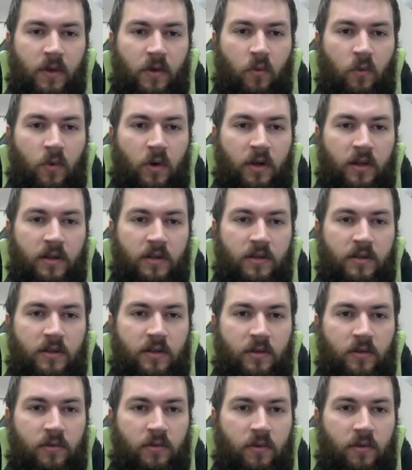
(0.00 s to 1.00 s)
1,
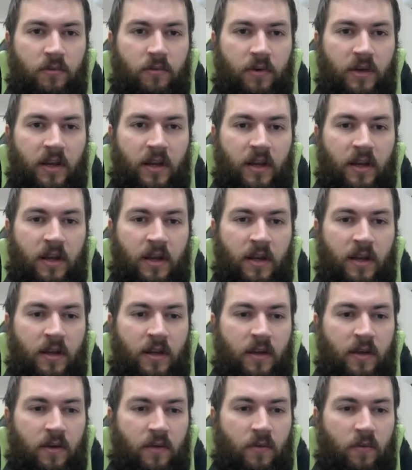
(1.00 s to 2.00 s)
2, 3,
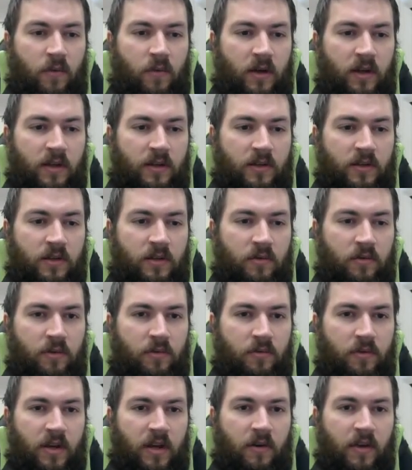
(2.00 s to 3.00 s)
1, 2, 3.